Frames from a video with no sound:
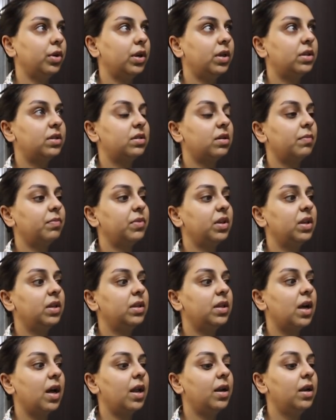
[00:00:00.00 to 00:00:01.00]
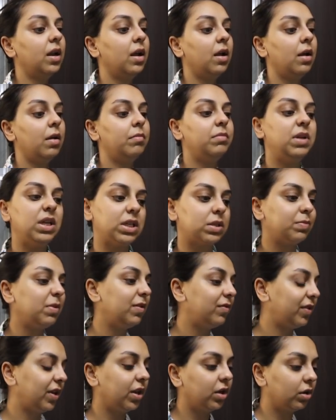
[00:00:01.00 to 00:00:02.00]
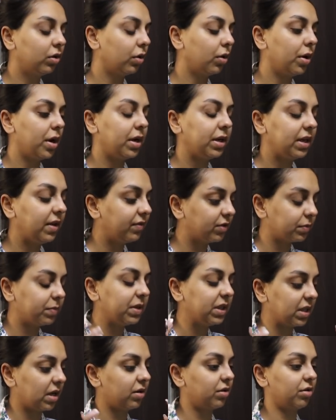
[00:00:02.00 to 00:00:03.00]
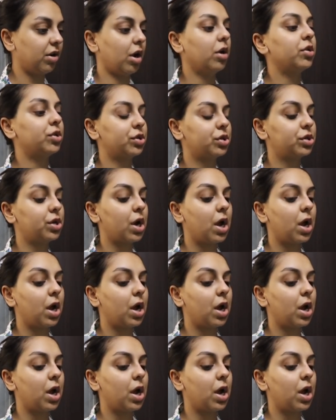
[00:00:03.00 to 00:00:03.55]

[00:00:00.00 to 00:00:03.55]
It's something that makes me feel good and gives me that rush.